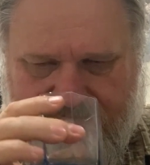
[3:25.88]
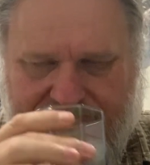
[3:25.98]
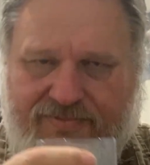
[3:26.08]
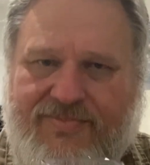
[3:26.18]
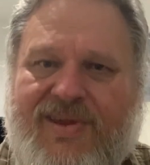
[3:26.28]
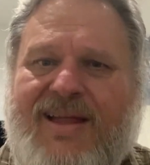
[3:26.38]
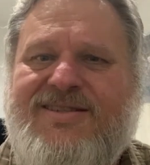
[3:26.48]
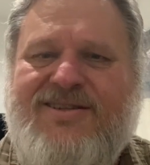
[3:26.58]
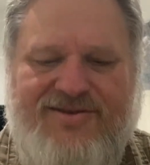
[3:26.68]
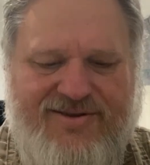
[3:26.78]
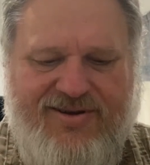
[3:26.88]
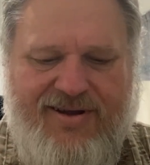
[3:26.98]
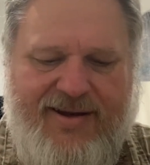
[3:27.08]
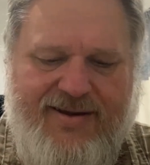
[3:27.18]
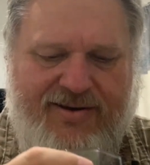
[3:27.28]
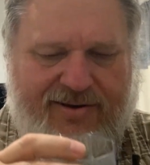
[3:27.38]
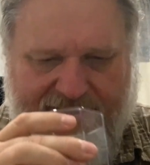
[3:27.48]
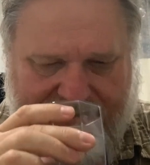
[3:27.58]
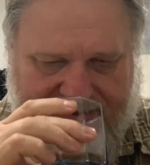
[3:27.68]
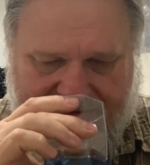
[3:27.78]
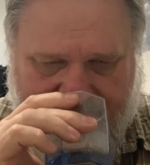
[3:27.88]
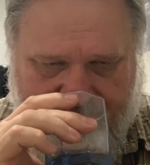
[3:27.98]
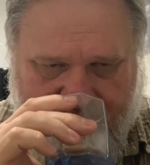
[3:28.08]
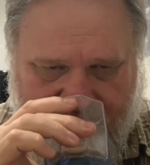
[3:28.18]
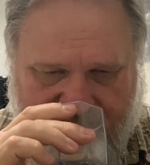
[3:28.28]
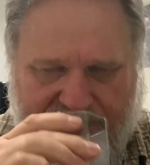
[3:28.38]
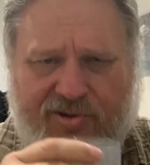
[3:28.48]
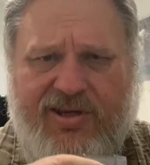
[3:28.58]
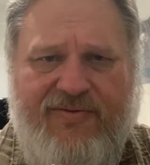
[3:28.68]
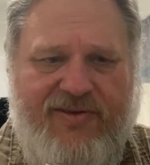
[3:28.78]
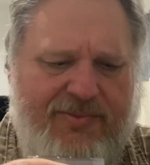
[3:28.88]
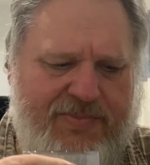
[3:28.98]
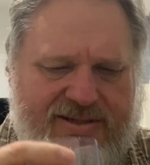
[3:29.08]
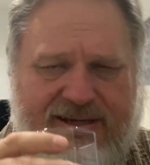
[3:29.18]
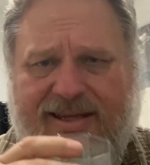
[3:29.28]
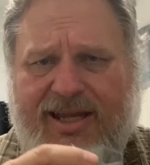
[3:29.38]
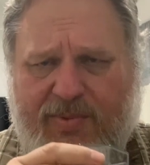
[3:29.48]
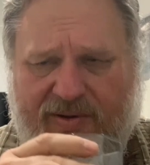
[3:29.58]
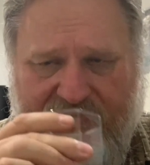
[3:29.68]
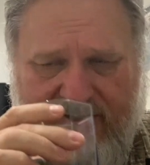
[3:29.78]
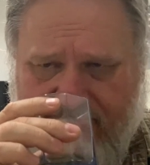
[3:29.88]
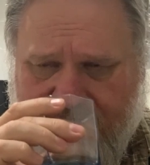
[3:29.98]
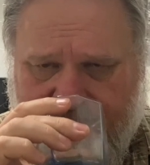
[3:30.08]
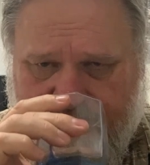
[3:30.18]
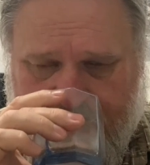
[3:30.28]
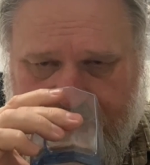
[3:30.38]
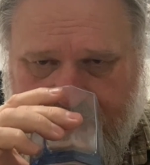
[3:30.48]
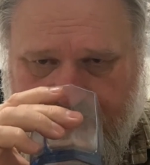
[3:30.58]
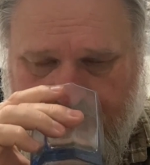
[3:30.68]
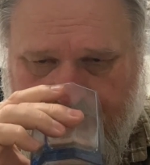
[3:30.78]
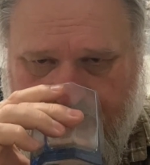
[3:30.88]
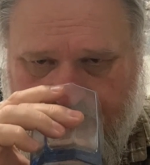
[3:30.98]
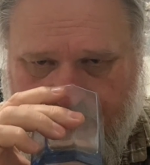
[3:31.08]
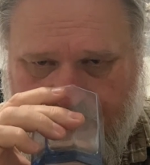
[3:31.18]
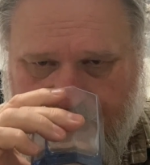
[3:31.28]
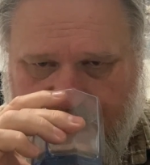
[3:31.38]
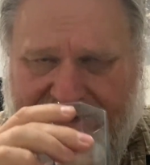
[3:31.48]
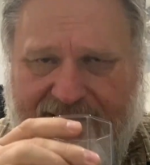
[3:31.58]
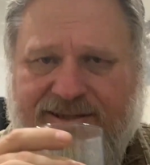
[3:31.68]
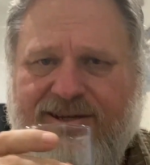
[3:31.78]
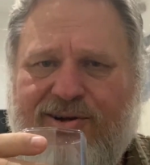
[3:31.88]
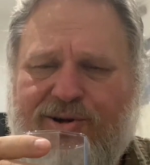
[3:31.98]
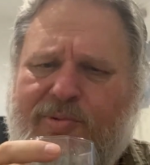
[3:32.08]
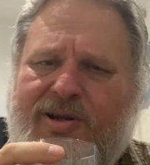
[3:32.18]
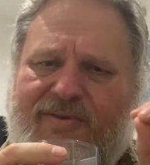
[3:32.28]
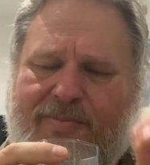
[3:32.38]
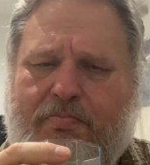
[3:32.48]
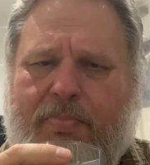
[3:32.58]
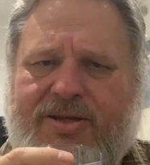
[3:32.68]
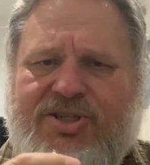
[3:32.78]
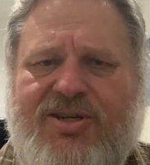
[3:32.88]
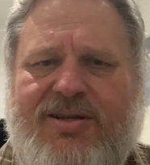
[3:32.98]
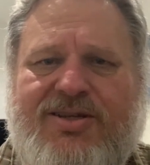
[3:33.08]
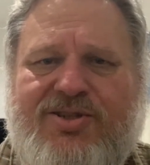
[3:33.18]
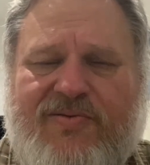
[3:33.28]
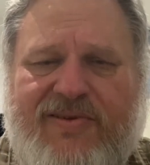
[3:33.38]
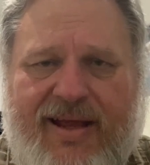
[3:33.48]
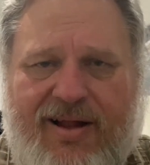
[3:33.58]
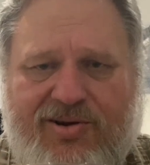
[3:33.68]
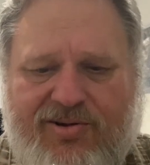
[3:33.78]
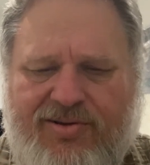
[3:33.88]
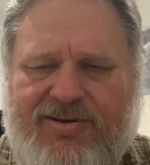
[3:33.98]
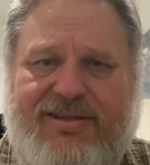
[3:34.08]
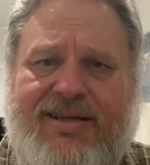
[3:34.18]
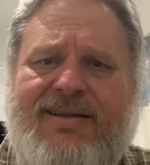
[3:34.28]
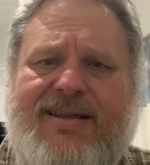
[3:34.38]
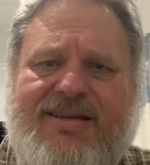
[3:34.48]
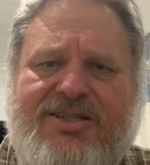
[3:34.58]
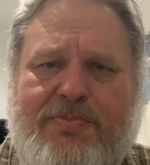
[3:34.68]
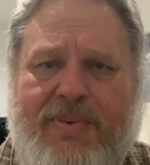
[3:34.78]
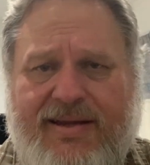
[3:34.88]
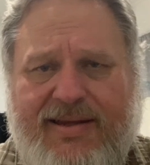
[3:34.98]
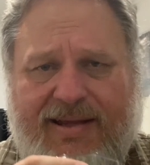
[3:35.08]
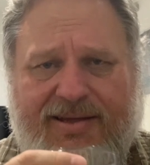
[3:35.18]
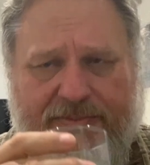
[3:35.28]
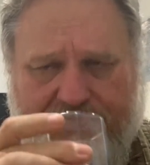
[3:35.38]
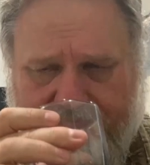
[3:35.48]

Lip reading: That's kind of nice. 43% ABV. There is a little bit of a punchiness of the alcohol. Didn't expect that.